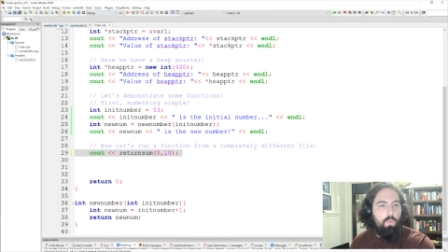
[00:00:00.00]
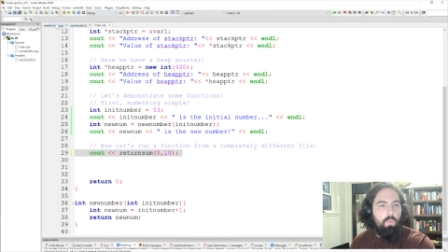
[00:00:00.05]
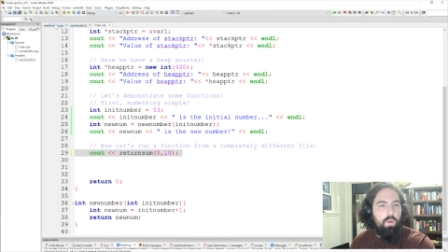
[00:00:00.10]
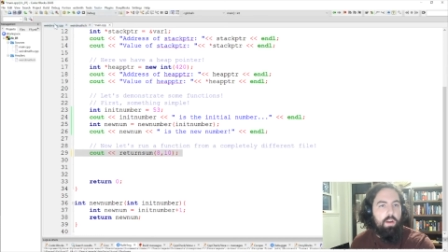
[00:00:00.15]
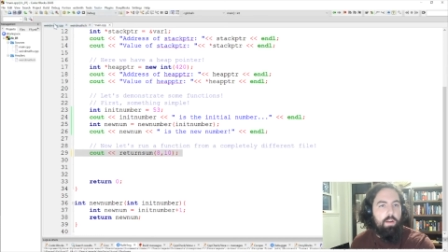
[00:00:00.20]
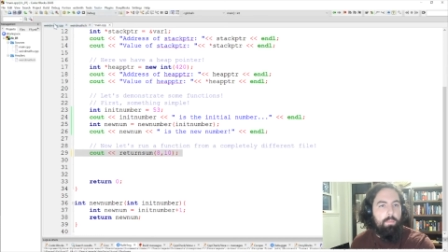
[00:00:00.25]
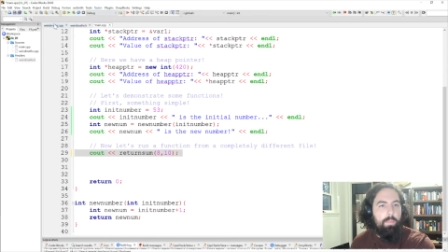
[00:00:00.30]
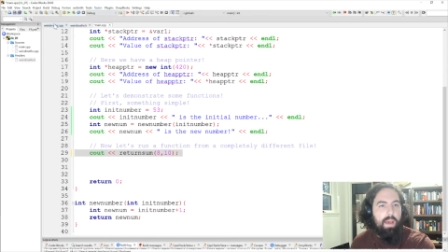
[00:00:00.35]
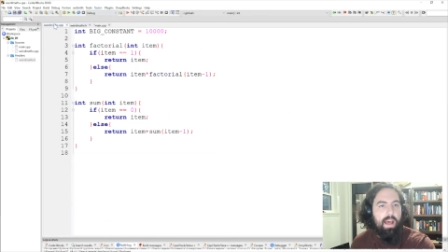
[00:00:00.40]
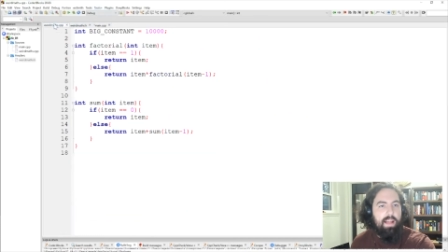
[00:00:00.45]

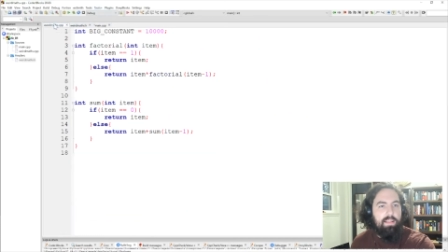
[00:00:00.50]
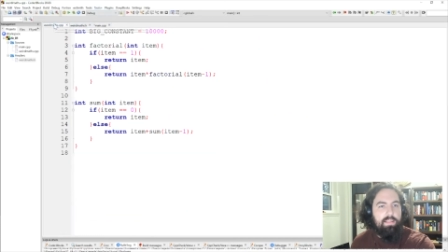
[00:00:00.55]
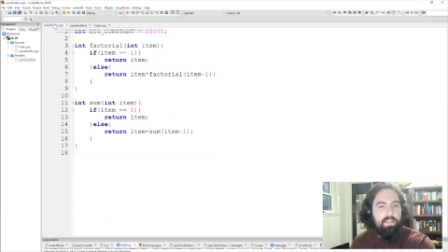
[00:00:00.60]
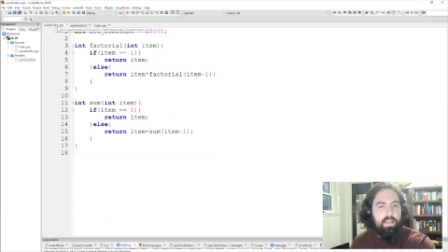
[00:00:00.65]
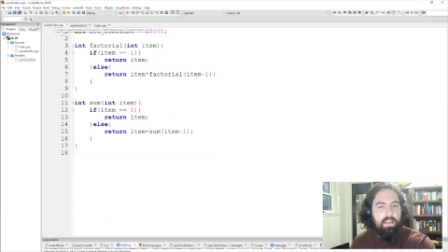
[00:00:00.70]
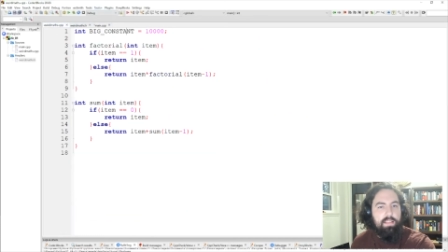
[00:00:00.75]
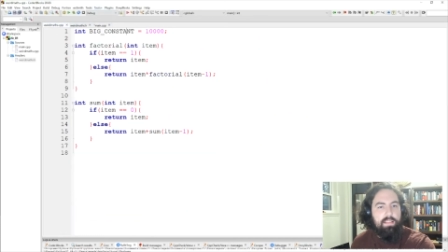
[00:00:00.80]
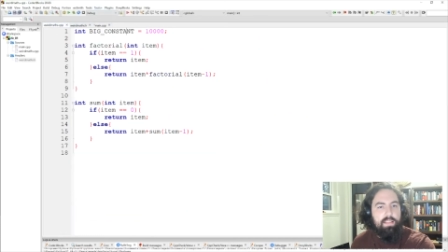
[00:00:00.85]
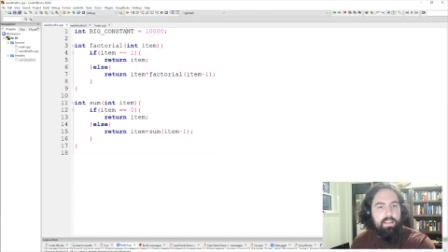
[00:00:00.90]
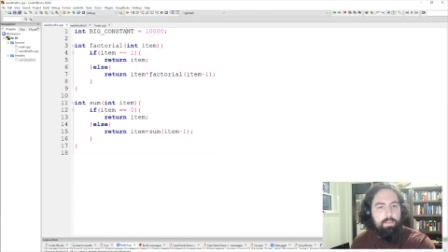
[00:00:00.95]

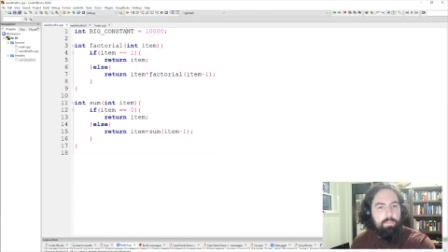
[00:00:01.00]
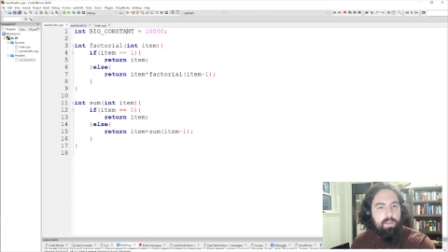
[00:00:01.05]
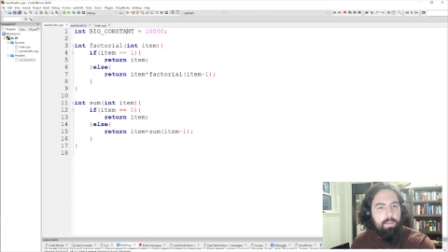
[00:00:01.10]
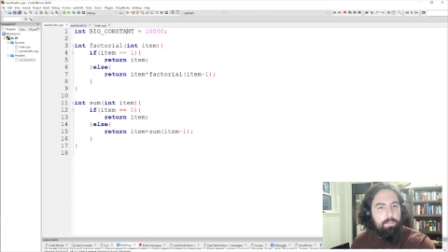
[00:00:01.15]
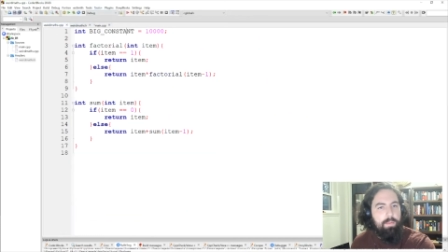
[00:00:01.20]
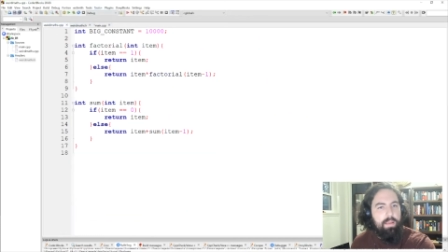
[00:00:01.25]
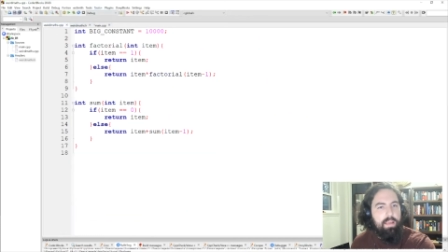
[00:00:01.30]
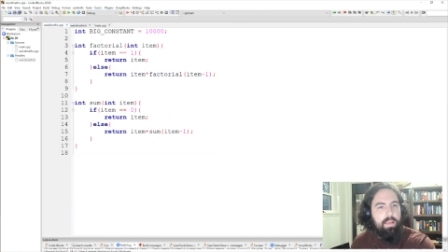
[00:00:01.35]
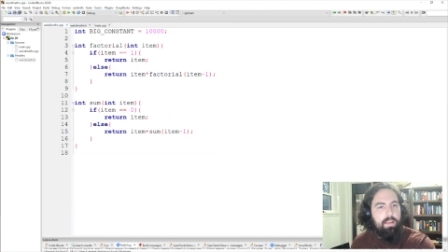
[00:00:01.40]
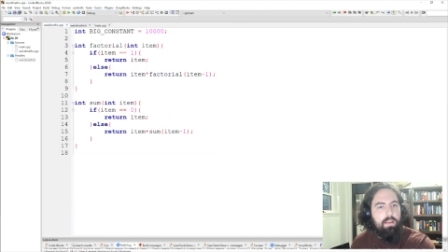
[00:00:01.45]

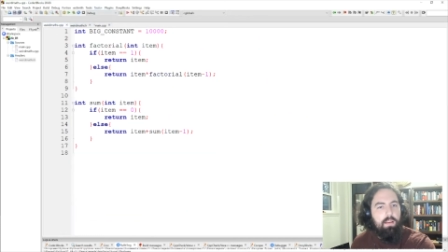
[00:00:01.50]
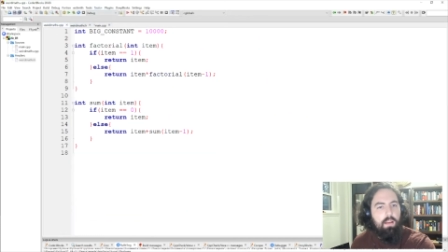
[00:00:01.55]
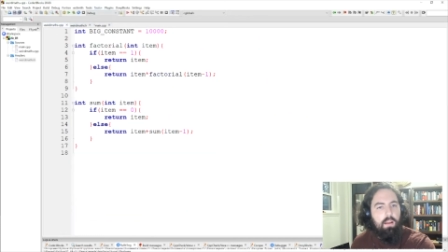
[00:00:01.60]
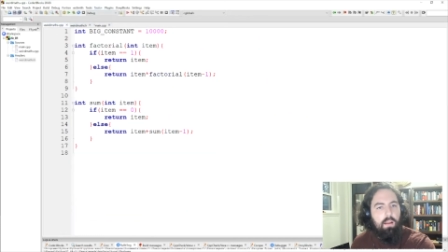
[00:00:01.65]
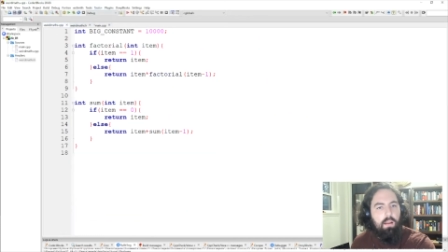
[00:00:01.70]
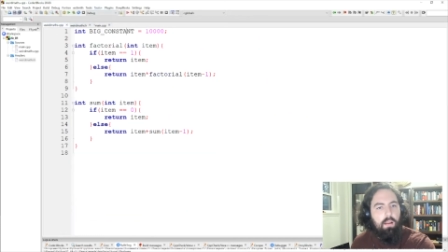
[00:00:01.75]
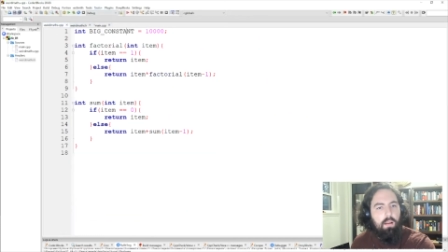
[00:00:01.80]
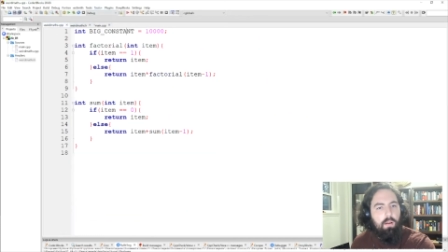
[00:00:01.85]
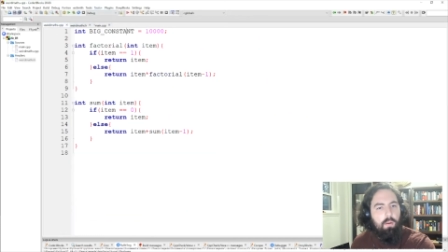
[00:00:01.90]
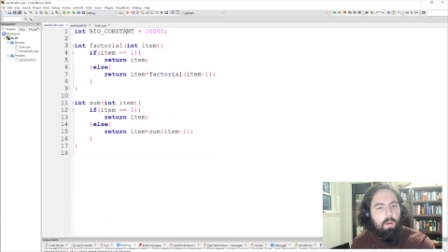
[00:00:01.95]
weirdmaths.cpp.
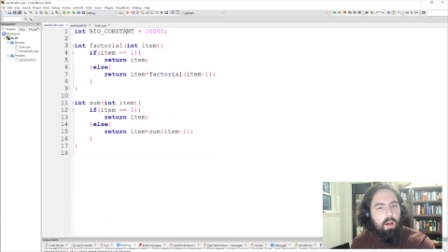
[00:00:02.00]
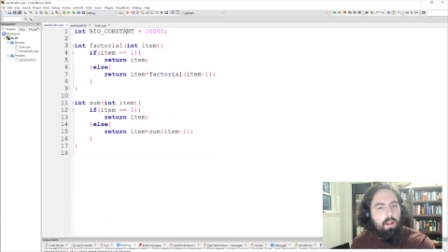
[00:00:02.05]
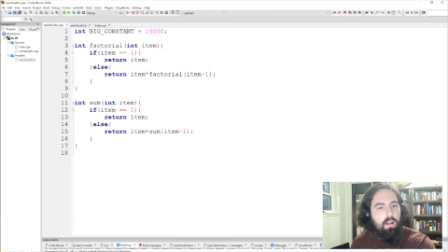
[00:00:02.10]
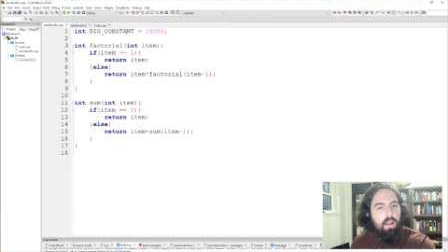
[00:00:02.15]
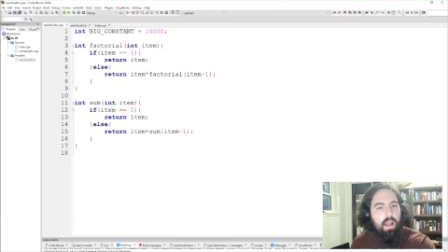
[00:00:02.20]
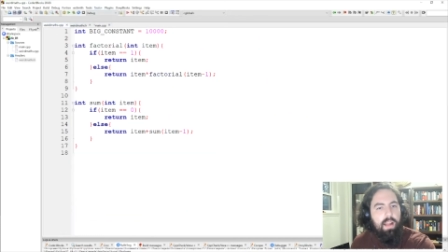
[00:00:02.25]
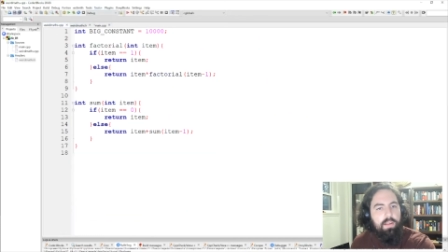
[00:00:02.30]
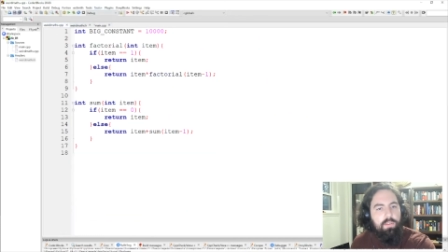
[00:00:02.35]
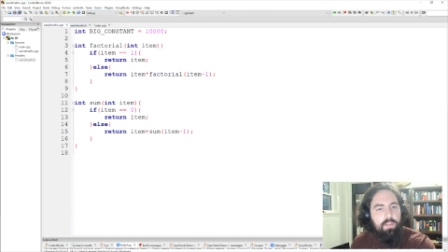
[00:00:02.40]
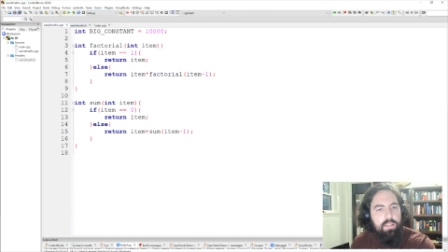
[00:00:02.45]
Well,
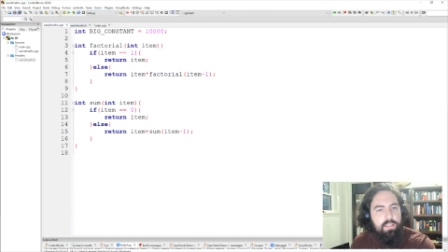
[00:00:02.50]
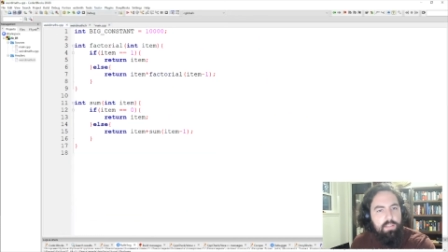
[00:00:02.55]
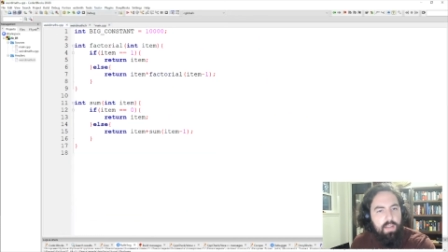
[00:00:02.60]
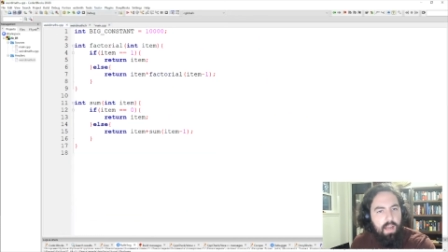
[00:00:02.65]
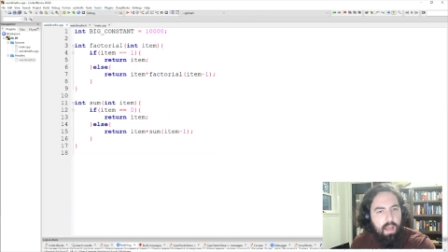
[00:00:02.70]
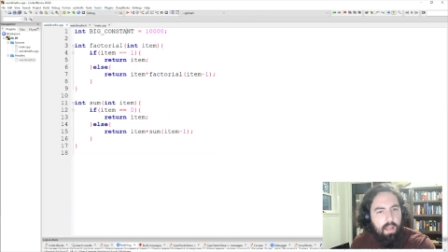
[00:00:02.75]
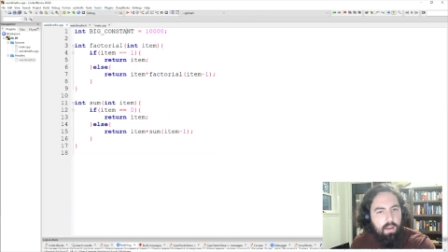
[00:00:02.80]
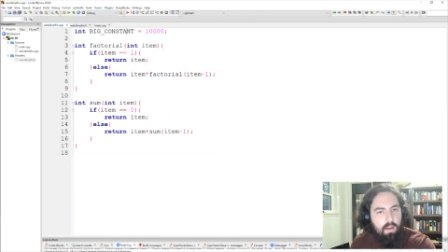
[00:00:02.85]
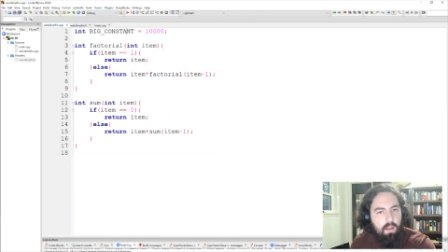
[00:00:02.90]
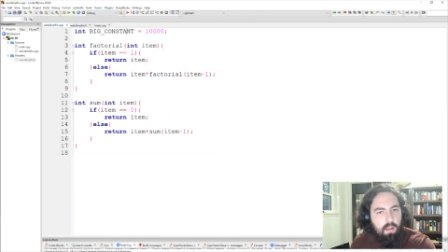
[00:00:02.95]
actually it's
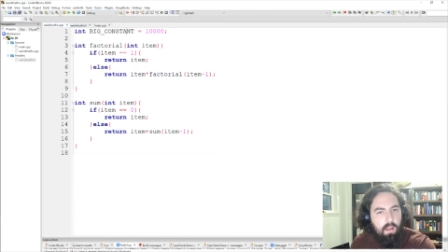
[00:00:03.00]
not.